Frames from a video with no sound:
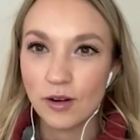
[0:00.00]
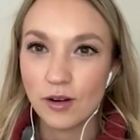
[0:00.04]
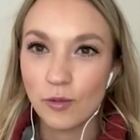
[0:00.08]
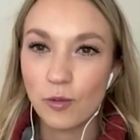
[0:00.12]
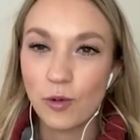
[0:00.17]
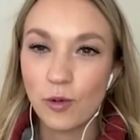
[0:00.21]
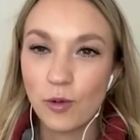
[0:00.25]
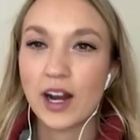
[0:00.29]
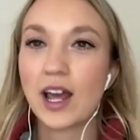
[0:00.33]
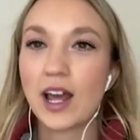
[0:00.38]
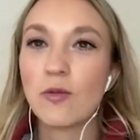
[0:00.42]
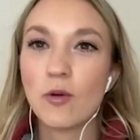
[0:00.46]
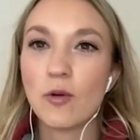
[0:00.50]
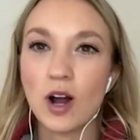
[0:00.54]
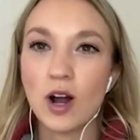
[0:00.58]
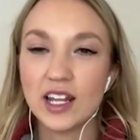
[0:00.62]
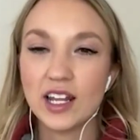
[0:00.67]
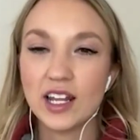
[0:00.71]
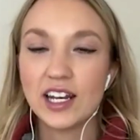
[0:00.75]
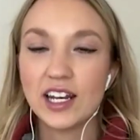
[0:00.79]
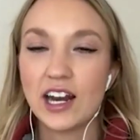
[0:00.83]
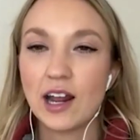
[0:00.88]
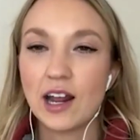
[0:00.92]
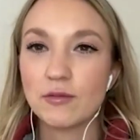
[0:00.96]
what I
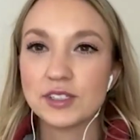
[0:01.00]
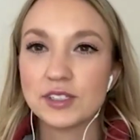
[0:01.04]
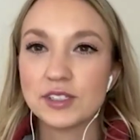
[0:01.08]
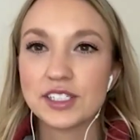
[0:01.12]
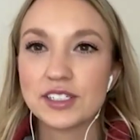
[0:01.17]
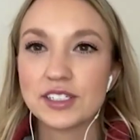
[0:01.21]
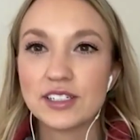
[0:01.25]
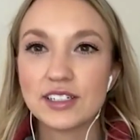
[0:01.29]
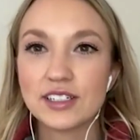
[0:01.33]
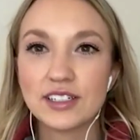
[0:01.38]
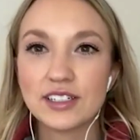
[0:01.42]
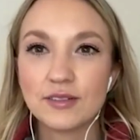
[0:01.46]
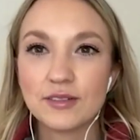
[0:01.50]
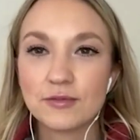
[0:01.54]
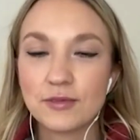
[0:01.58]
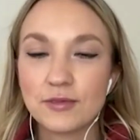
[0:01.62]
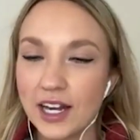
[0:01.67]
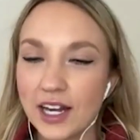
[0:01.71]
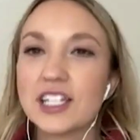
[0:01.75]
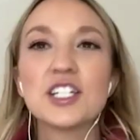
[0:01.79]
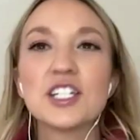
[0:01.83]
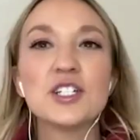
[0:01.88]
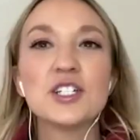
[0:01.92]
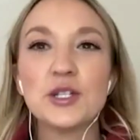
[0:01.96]
wanted, and I was
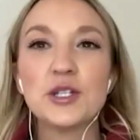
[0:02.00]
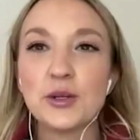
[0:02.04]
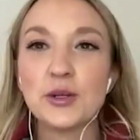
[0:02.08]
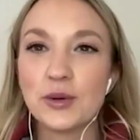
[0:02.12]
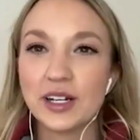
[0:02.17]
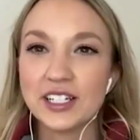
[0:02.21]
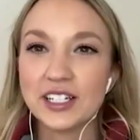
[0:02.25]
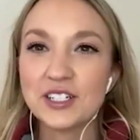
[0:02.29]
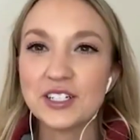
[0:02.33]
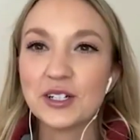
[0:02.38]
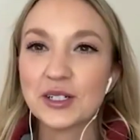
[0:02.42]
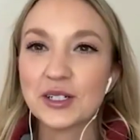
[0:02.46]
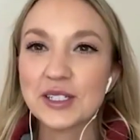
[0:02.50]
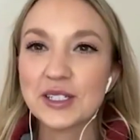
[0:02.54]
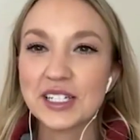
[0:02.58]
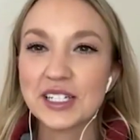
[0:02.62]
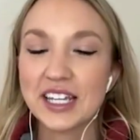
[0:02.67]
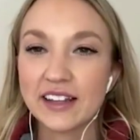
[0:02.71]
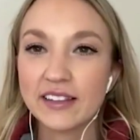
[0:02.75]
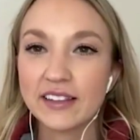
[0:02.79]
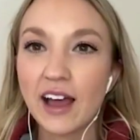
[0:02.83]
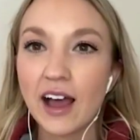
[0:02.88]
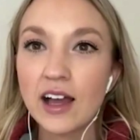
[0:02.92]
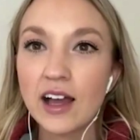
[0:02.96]
ready to do what it took to
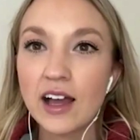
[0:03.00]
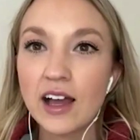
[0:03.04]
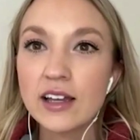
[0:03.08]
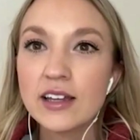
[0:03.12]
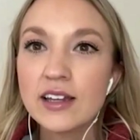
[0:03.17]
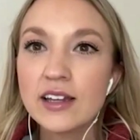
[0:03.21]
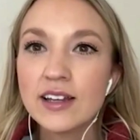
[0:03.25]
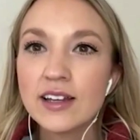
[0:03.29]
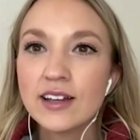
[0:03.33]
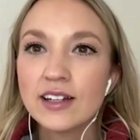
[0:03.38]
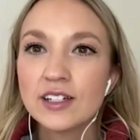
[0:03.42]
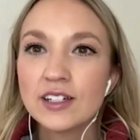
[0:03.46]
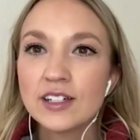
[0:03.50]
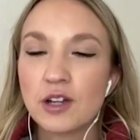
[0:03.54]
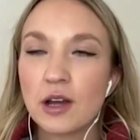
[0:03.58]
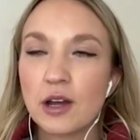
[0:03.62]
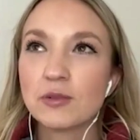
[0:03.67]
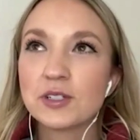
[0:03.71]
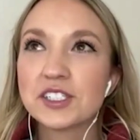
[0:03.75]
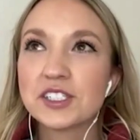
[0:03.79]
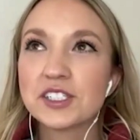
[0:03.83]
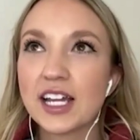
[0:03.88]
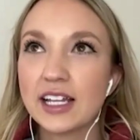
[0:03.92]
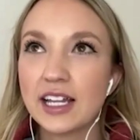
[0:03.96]
get that. So I
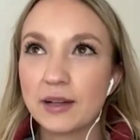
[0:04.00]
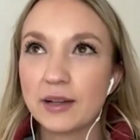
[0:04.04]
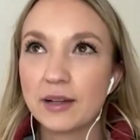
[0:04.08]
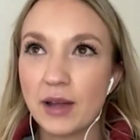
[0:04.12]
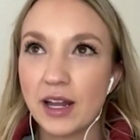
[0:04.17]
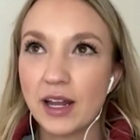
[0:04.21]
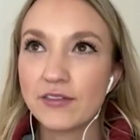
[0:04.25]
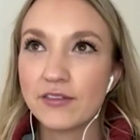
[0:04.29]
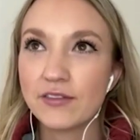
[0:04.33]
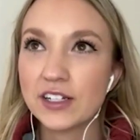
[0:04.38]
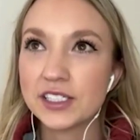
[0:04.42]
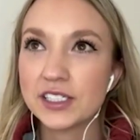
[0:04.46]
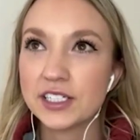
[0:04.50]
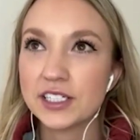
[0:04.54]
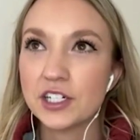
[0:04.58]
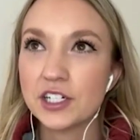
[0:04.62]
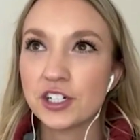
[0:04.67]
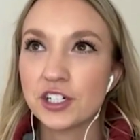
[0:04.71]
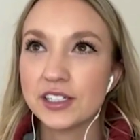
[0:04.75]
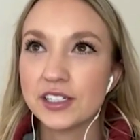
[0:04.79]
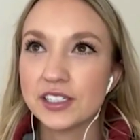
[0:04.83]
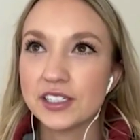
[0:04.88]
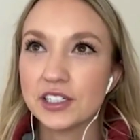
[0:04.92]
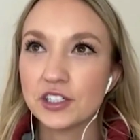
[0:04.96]
will say like
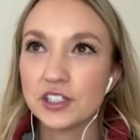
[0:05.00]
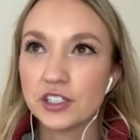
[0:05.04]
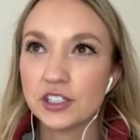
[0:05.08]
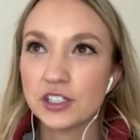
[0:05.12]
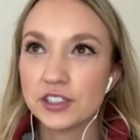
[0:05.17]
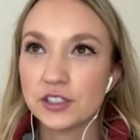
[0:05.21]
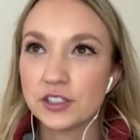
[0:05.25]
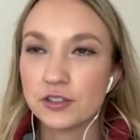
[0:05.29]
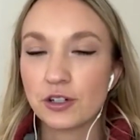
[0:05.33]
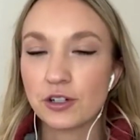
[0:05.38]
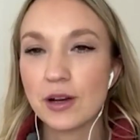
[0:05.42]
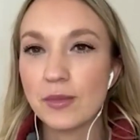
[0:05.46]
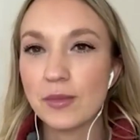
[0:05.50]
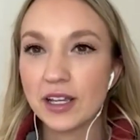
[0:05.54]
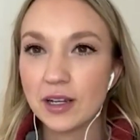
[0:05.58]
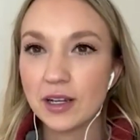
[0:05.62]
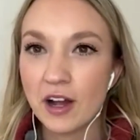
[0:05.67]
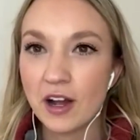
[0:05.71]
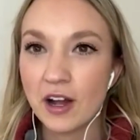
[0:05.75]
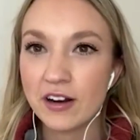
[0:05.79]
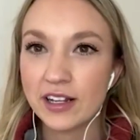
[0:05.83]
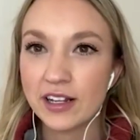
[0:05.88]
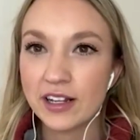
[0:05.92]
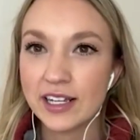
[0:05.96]
manifestation isn't just dreaming
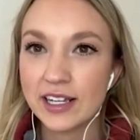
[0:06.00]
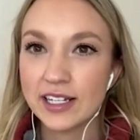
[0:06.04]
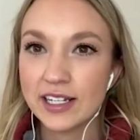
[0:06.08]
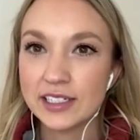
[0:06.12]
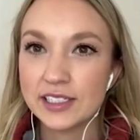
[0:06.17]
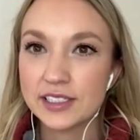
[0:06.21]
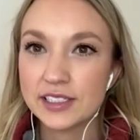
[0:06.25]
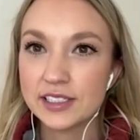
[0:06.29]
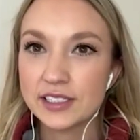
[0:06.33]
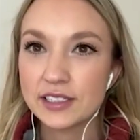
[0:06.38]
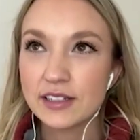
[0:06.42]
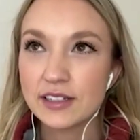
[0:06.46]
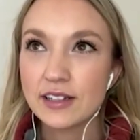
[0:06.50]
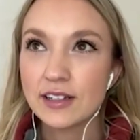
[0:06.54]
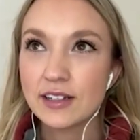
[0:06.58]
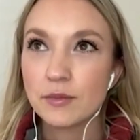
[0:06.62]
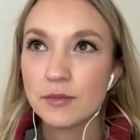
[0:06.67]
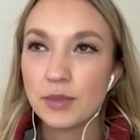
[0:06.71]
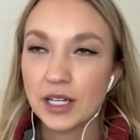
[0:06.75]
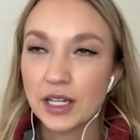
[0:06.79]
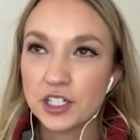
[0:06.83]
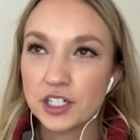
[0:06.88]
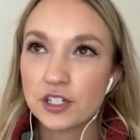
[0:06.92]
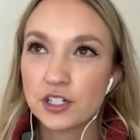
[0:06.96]
about it, it's
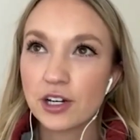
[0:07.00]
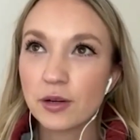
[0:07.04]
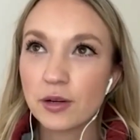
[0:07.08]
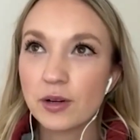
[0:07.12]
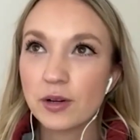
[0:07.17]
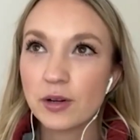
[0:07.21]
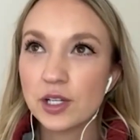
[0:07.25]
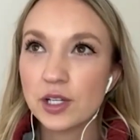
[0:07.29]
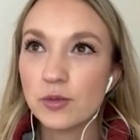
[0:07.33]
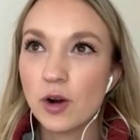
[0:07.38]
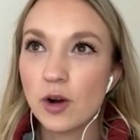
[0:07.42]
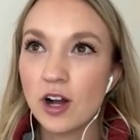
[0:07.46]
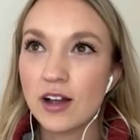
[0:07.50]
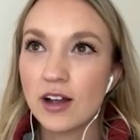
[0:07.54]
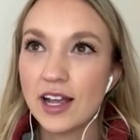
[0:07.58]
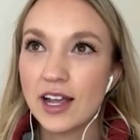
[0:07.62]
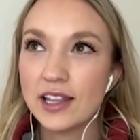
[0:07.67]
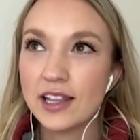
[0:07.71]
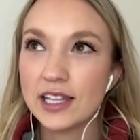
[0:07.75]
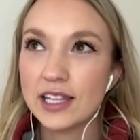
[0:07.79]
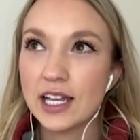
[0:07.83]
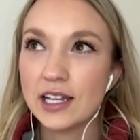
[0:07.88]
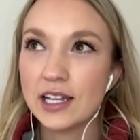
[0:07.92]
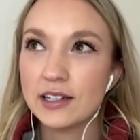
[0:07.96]
picturing what you want
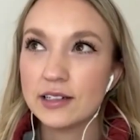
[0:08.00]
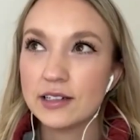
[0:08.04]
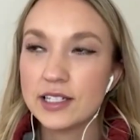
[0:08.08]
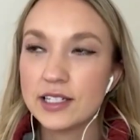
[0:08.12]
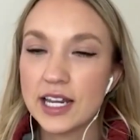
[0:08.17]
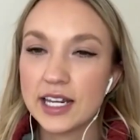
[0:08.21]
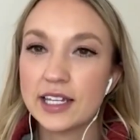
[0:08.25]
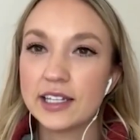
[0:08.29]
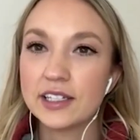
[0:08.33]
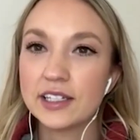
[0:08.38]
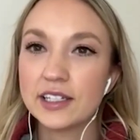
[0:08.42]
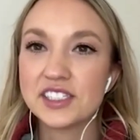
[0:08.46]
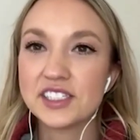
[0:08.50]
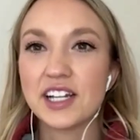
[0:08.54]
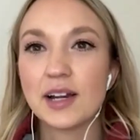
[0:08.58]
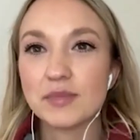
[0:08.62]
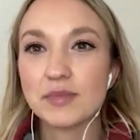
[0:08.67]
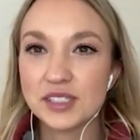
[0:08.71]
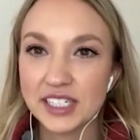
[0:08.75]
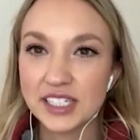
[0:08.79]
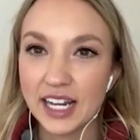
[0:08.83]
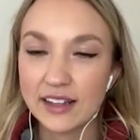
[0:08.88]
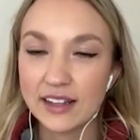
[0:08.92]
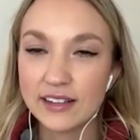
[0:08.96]
and then taking the
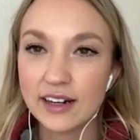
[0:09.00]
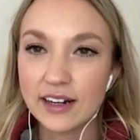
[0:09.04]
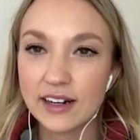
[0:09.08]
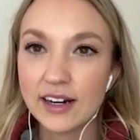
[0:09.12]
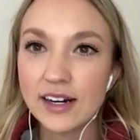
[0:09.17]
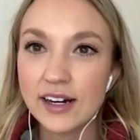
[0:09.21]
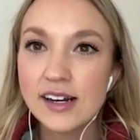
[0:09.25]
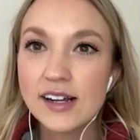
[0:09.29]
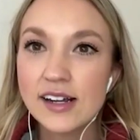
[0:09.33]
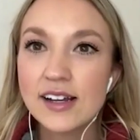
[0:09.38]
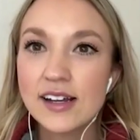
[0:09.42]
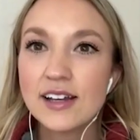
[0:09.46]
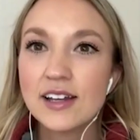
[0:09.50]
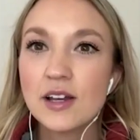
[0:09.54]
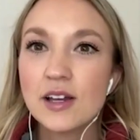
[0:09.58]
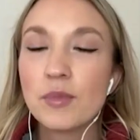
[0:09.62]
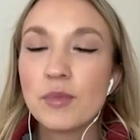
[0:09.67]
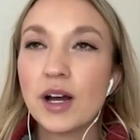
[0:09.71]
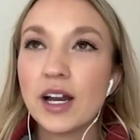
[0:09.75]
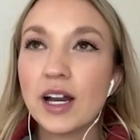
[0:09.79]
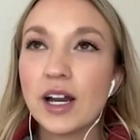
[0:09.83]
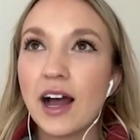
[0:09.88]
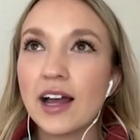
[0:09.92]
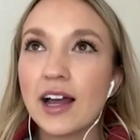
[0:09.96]
steps to get there.
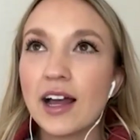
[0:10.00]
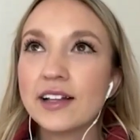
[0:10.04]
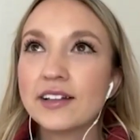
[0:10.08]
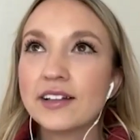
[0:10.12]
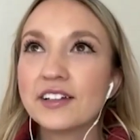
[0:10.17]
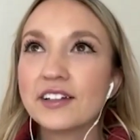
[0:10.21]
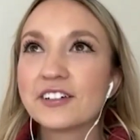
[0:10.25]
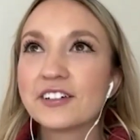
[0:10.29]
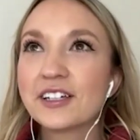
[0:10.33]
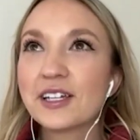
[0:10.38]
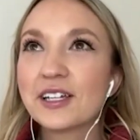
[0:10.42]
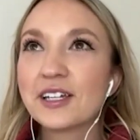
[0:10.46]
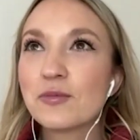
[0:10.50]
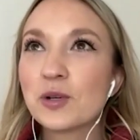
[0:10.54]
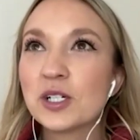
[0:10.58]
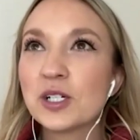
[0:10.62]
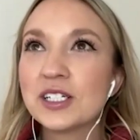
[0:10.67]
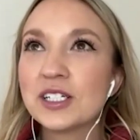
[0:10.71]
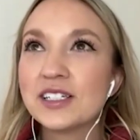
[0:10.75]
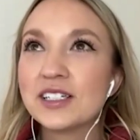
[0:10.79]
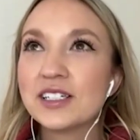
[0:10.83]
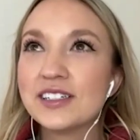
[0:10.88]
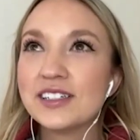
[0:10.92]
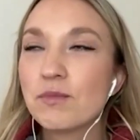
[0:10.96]
But I literally
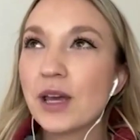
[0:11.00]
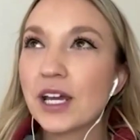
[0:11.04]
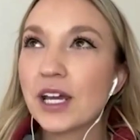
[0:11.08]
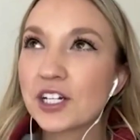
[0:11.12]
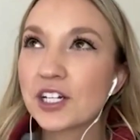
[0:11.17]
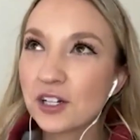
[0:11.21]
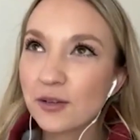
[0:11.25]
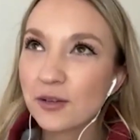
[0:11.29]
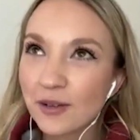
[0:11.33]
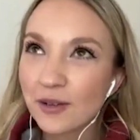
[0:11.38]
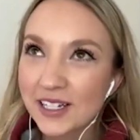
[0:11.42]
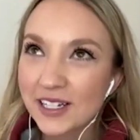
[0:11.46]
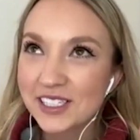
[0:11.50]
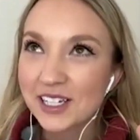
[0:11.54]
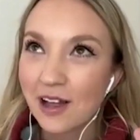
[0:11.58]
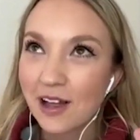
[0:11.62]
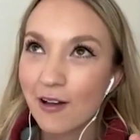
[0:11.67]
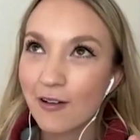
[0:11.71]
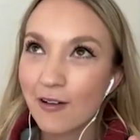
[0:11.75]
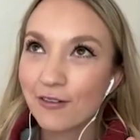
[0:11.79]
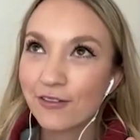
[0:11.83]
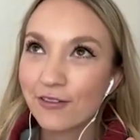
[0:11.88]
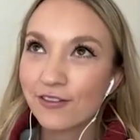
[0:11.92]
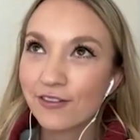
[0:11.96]
would picture
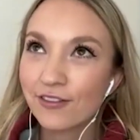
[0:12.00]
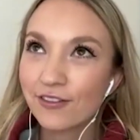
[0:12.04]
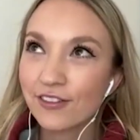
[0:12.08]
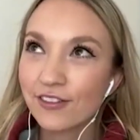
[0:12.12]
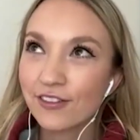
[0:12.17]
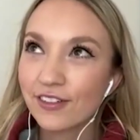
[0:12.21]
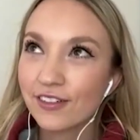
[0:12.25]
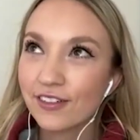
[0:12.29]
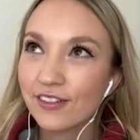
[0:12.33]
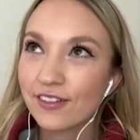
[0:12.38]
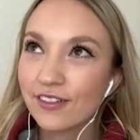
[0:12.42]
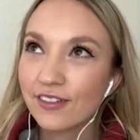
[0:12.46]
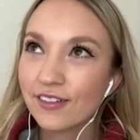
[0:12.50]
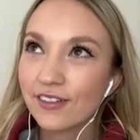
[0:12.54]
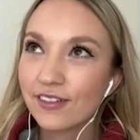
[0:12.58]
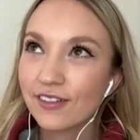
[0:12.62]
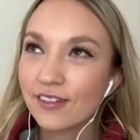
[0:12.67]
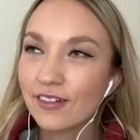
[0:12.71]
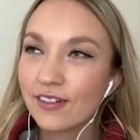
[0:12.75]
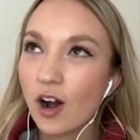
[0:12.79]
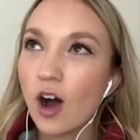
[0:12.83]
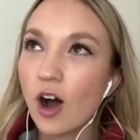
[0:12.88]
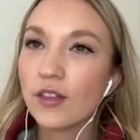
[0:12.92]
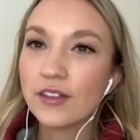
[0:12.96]
myself
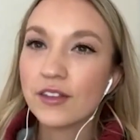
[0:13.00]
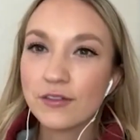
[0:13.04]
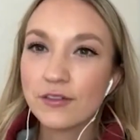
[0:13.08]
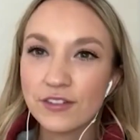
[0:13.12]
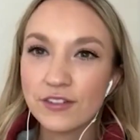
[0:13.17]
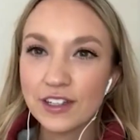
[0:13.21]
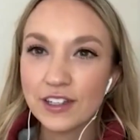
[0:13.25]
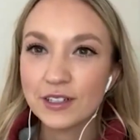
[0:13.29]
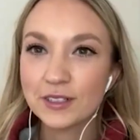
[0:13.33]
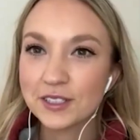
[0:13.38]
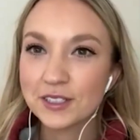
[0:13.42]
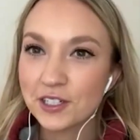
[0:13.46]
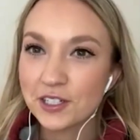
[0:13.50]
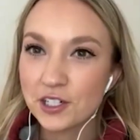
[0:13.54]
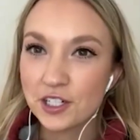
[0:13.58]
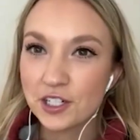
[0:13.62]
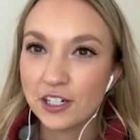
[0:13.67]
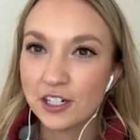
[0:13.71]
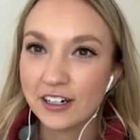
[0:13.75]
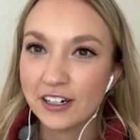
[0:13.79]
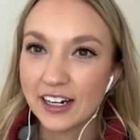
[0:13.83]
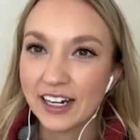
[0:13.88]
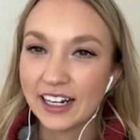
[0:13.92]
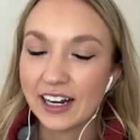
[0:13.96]
on the field
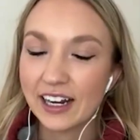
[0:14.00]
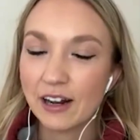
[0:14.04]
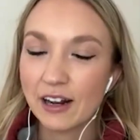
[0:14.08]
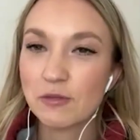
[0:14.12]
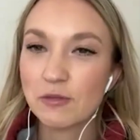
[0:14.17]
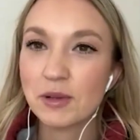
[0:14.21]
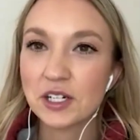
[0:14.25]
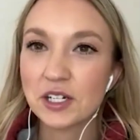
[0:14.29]
cheering, and I would